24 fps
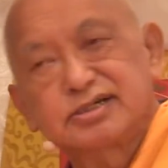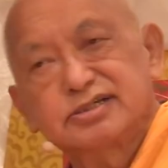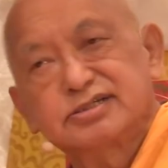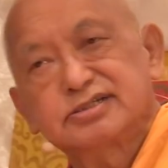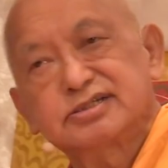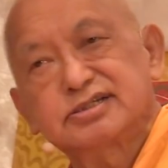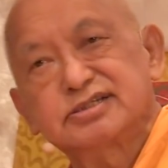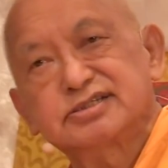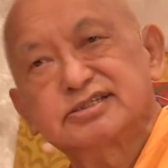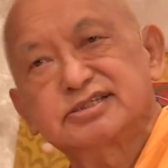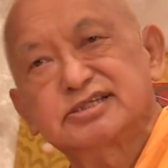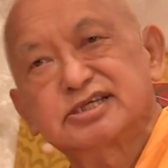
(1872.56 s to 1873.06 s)

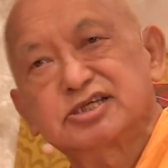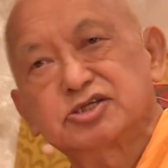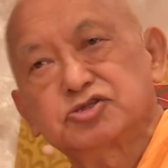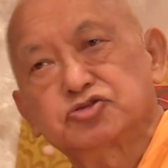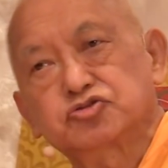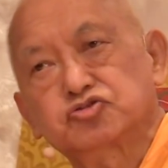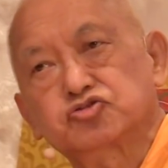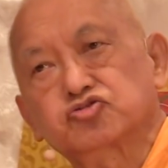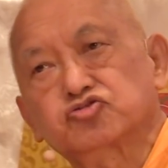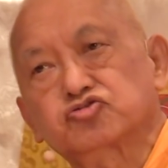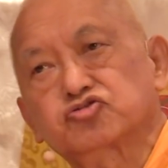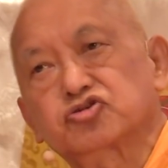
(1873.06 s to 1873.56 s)
Rinchen
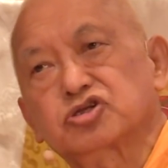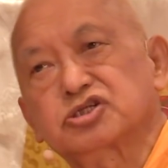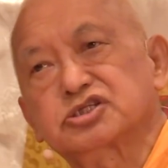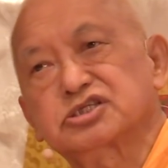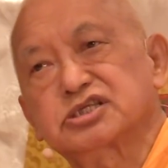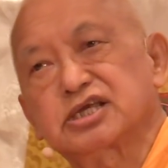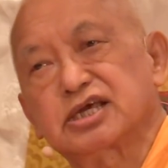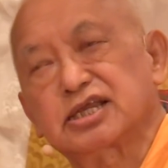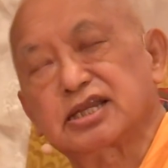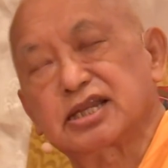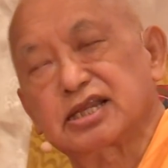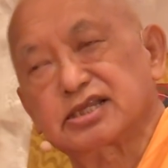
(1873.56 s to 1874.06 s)
Tukdur
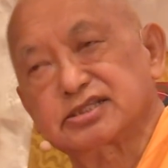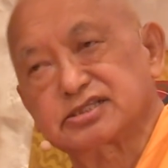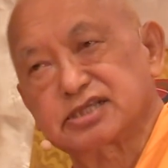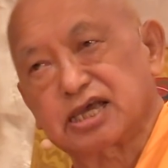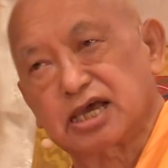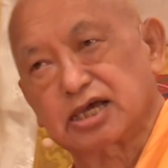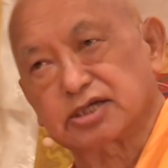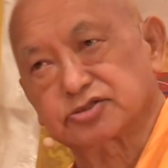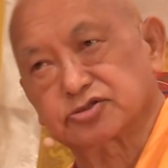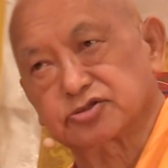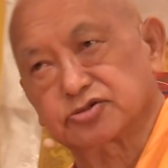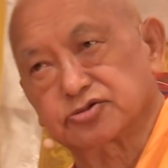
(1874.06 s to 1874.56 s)
Jana
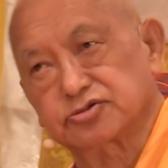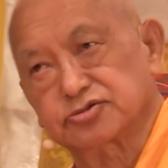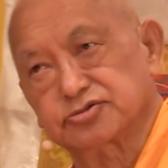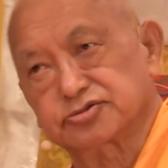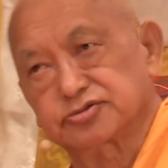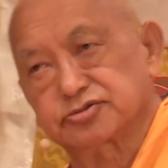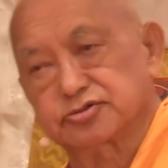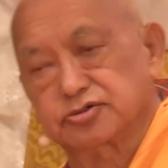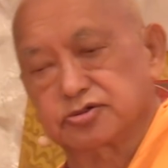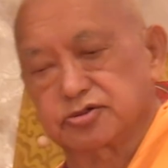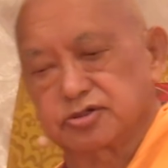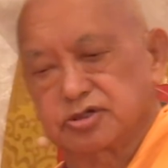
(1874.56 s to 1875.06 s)
Chazor.
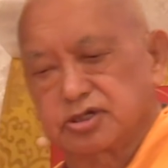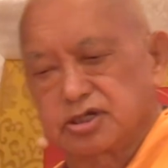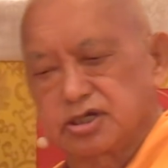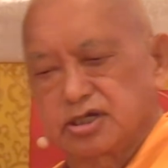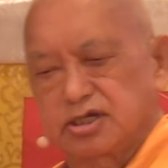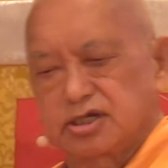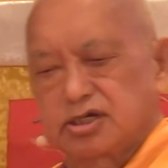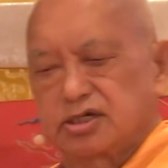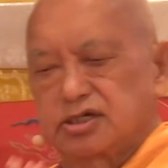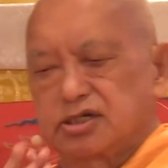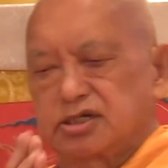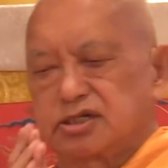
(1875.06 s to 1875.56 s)
So
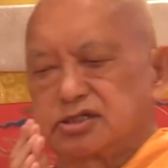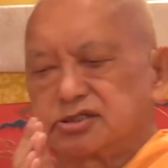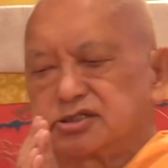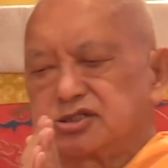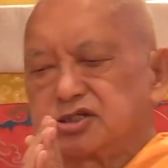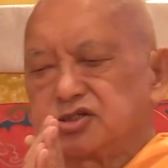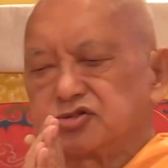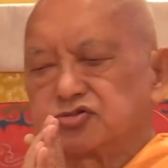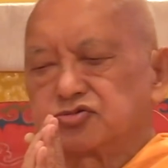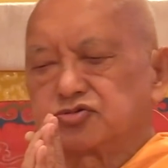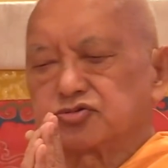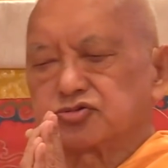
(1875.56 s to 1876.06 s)

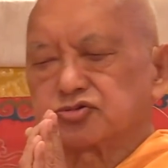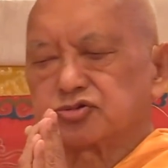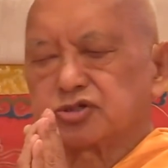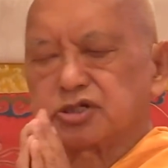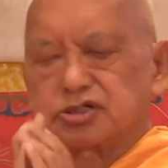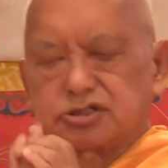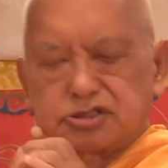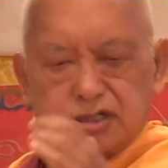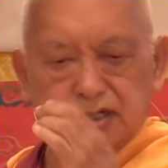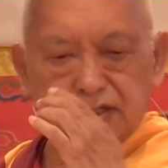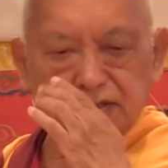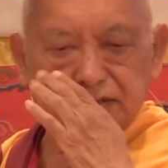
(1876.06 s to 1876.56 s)
Rinchen Tukdur
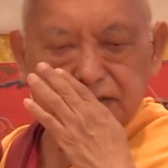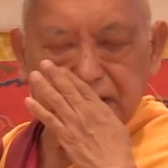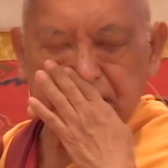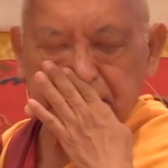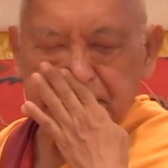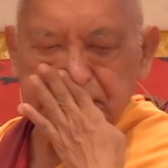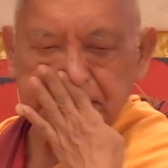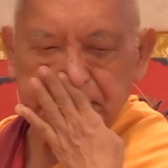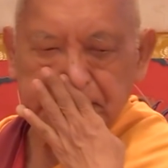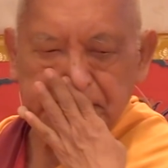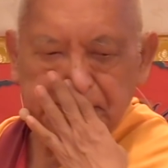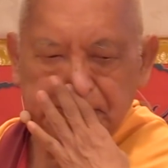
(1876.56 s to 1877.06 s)
Jana
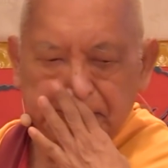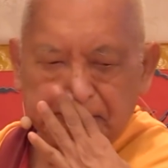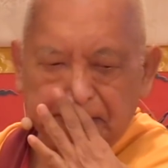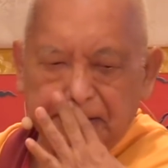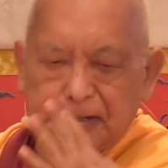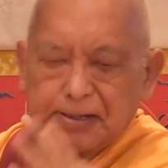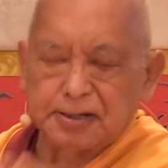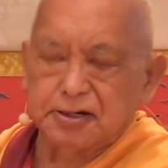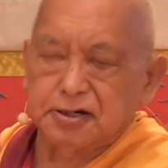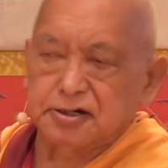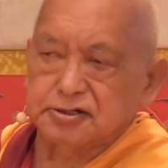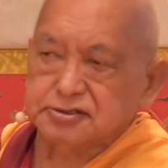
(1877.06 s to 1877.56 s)
Chazor.
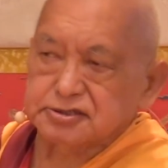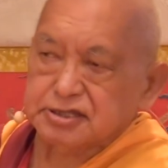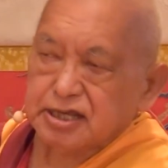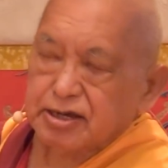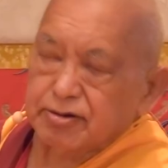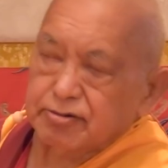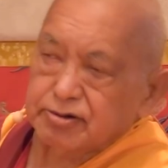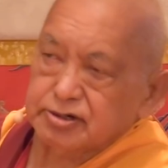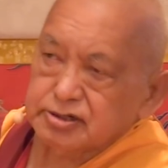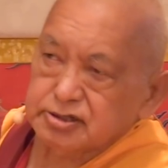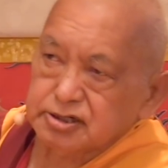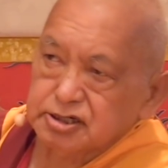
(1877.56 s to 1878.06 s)
On that
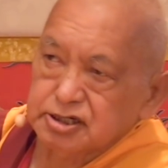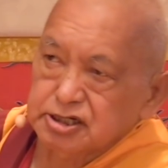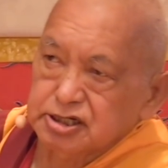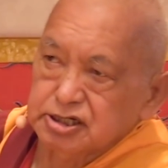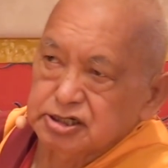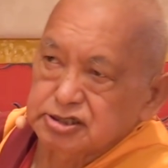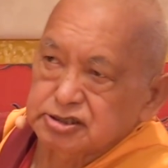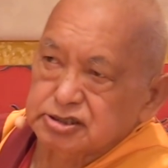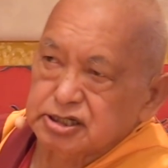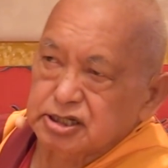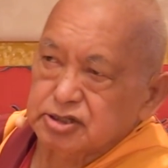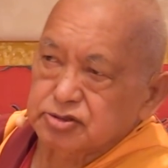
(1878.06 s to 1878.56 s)
one,
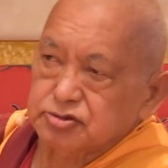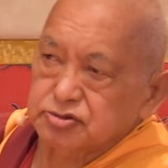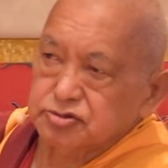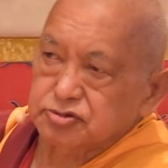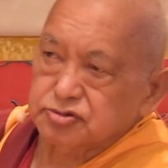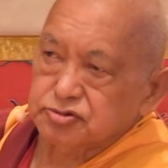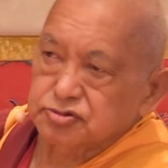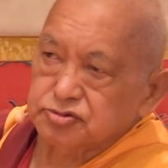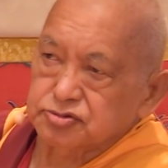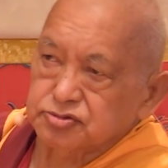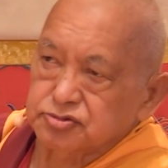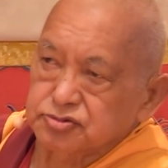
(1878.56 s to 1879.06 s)
then
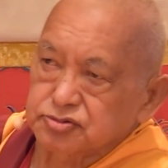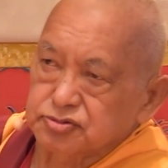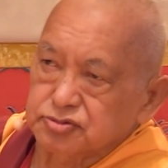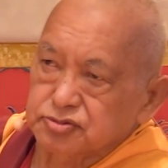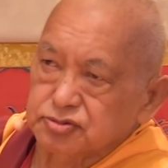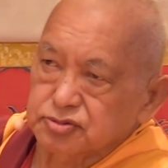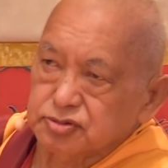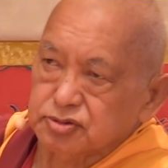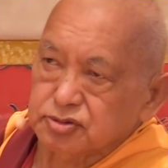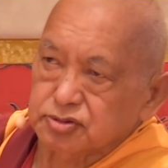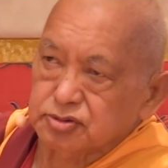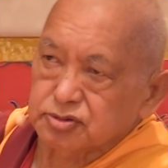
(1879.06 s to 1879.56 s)

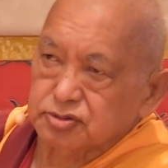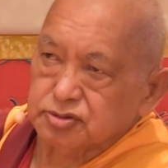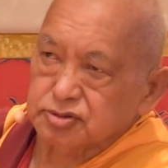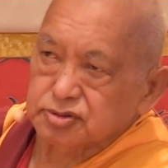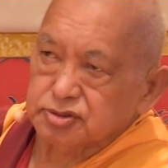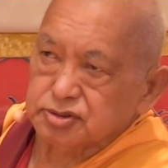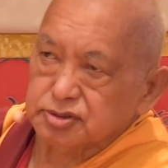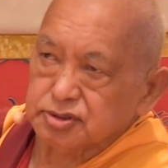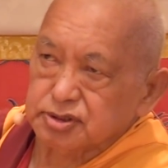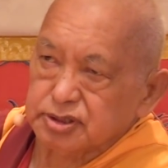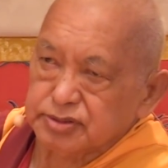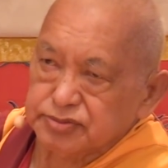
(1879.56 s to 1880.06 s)

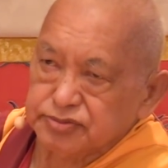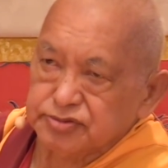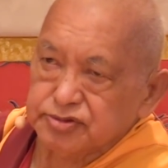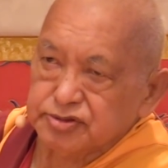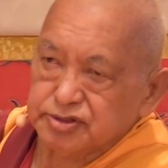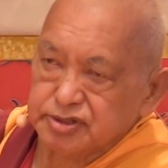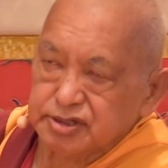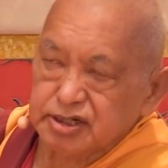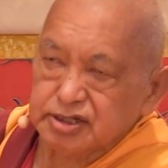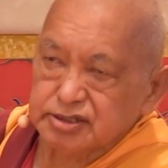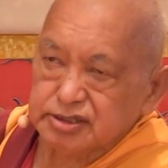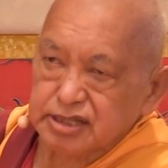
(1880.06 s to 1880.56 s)
you, if you
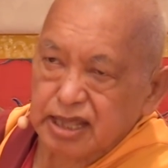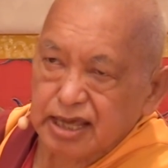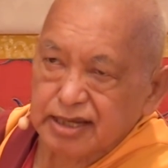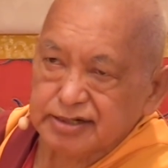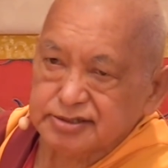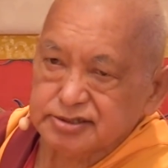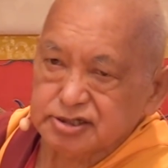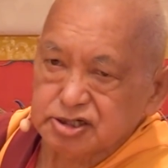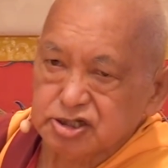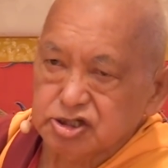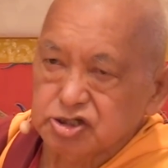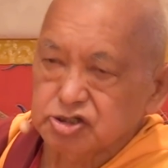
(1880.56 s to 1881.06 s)
hear
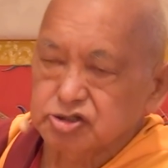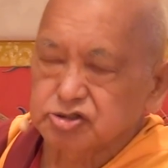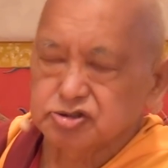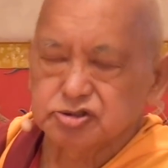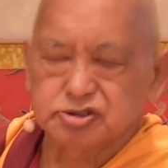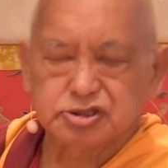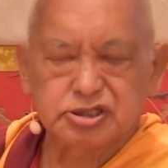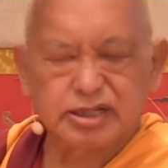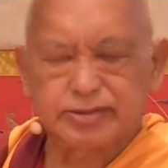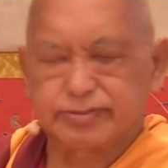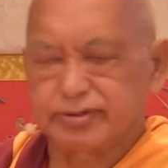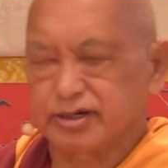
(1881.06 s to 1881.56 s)
that,
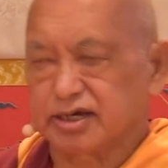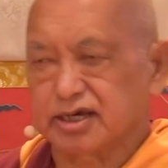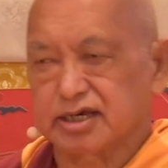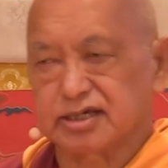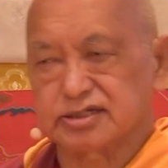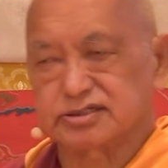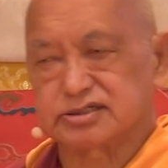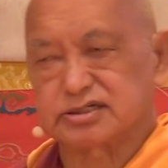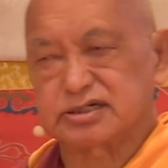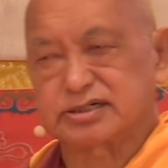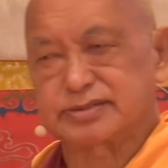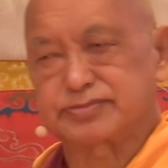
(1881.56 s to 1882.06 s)
never
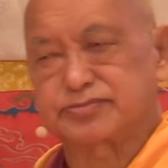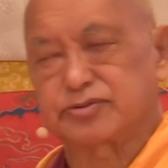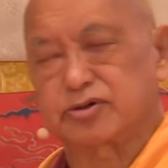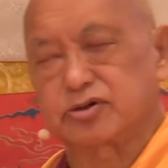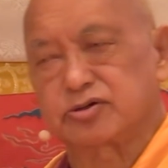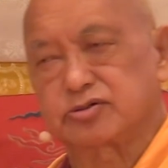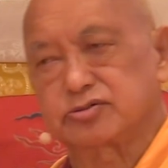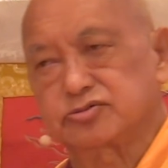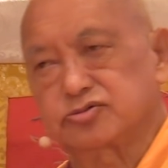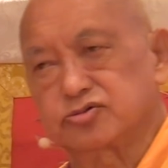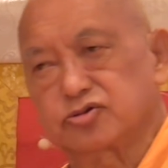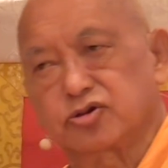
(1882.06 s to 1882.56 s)
get
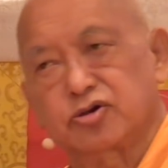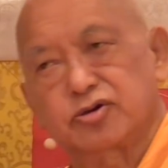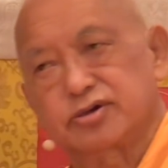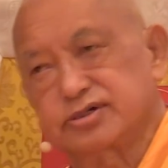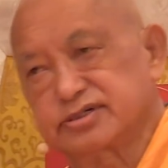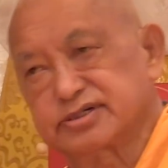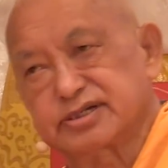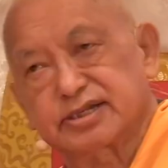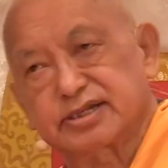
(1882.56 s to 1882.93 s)
reborn Lord